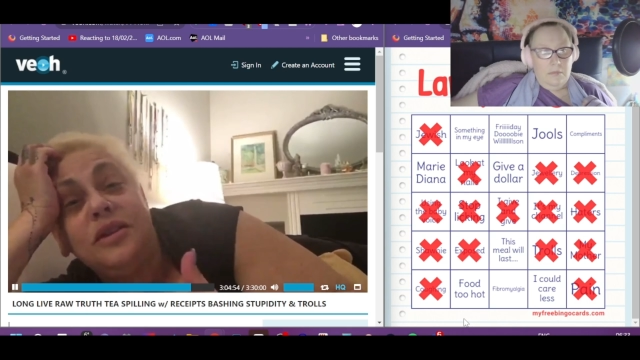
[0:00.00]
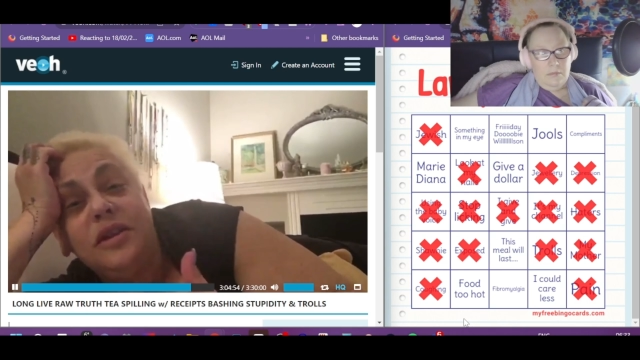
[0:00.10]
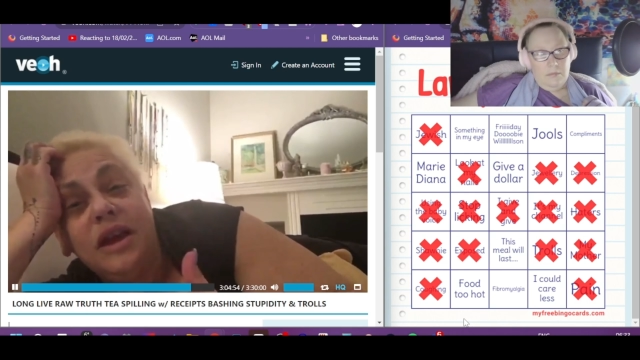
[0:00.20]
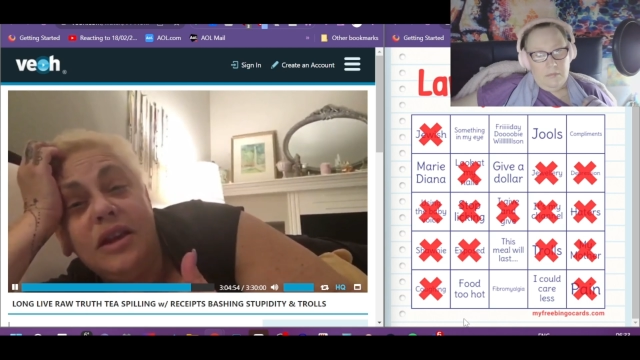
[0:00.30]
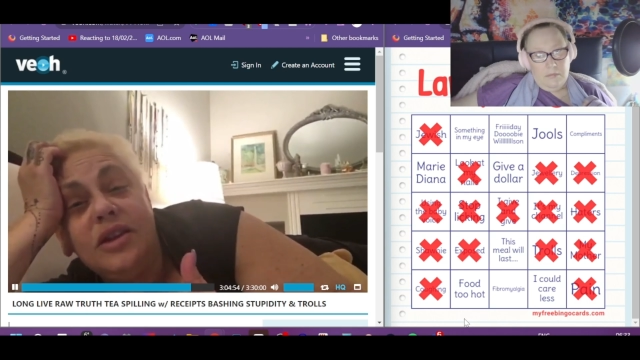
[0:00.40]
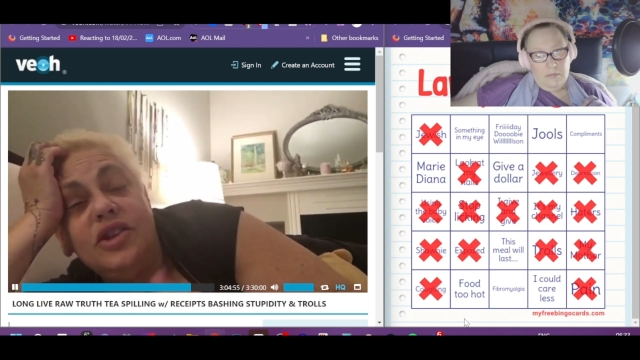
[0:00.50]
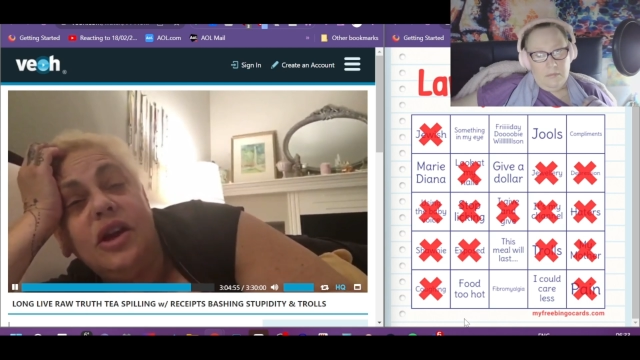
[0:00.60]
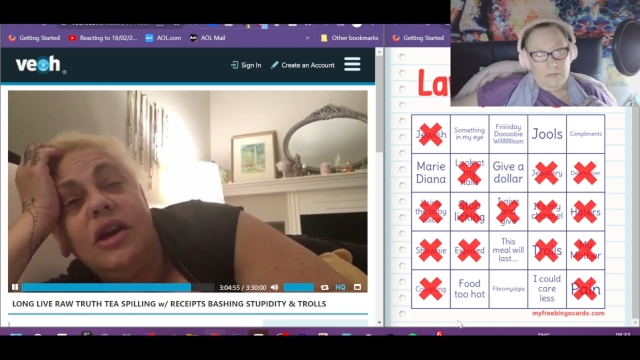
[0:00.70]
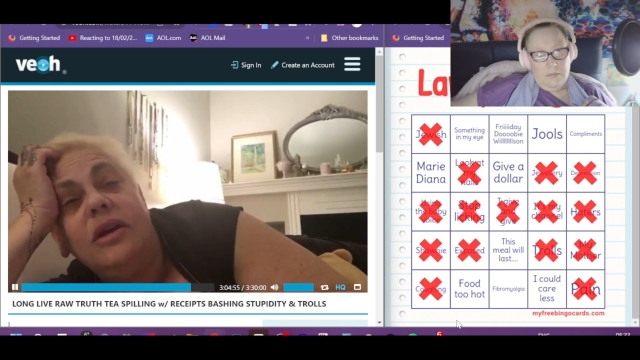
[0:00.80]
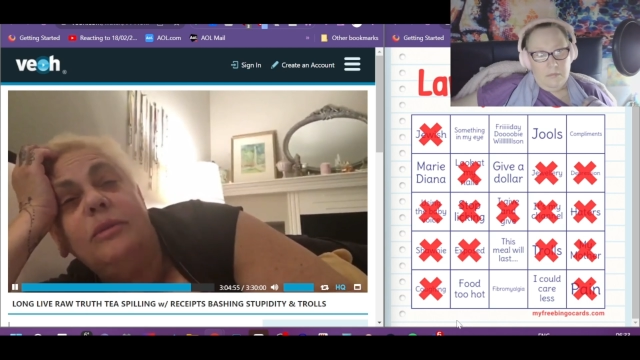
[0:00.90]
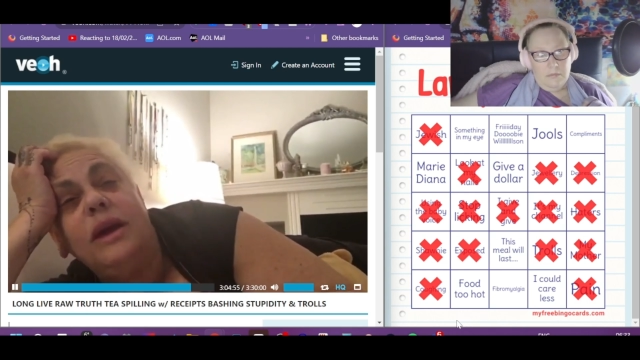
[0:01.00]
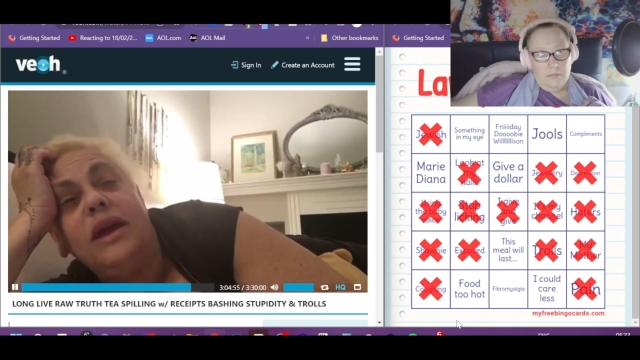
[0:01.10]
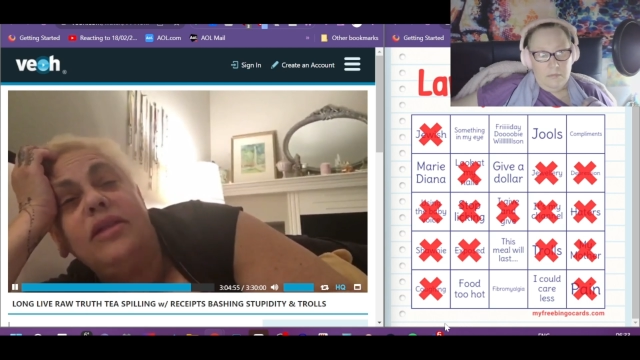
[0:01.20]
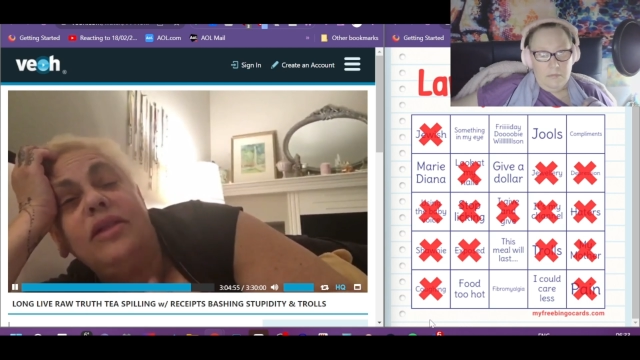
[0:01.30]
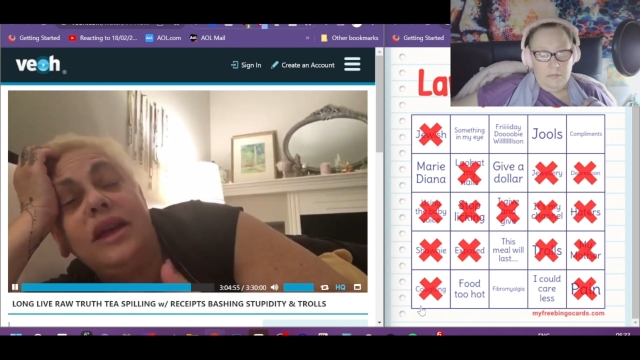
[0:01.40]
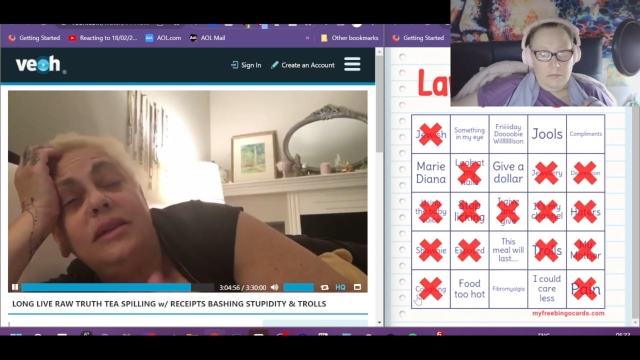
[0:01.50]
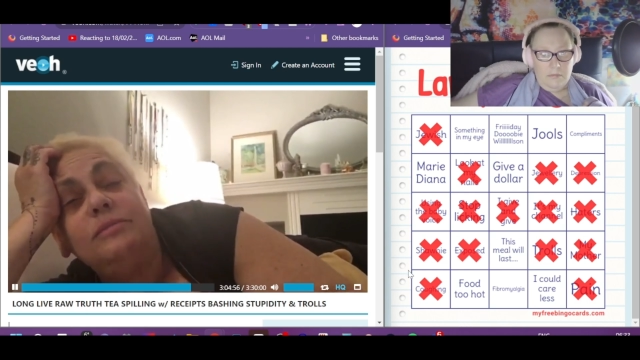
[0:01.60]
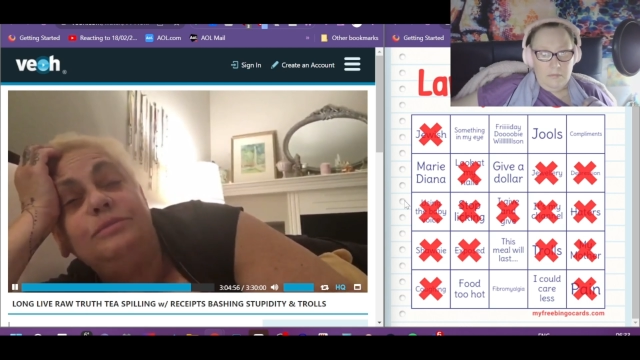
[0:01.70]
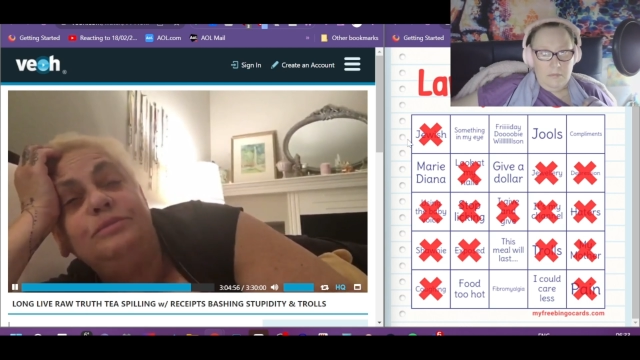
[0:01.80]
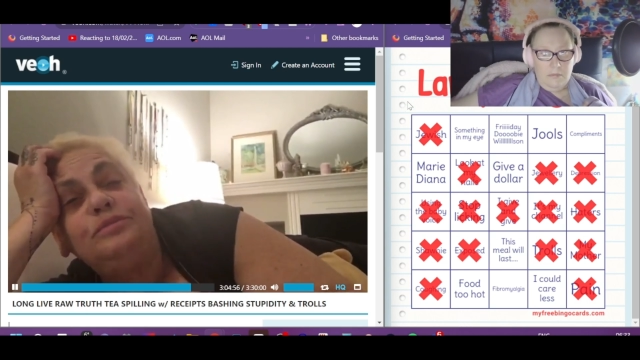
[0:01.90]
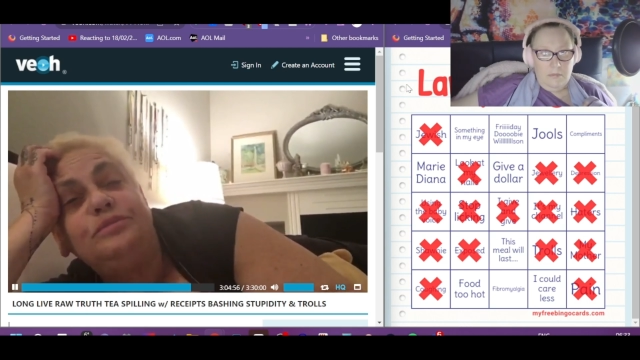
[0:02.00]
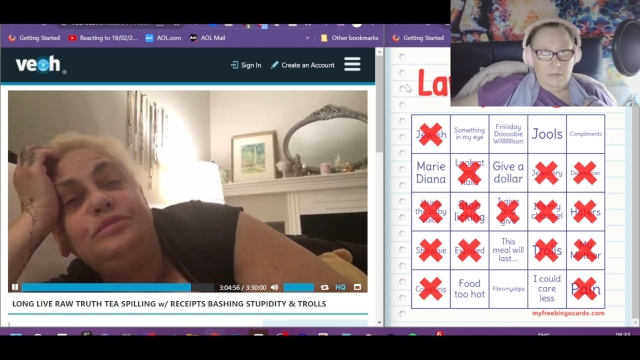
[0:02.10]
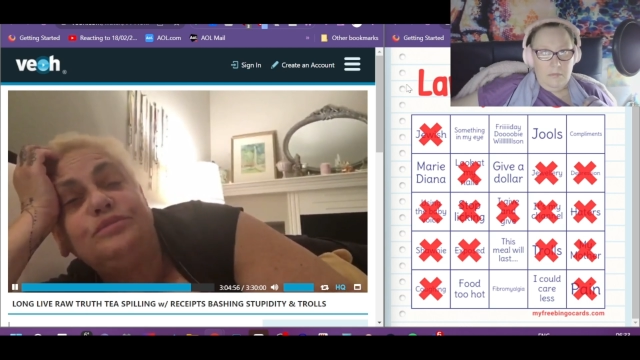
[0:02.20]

Speaker 1: until you get a job and then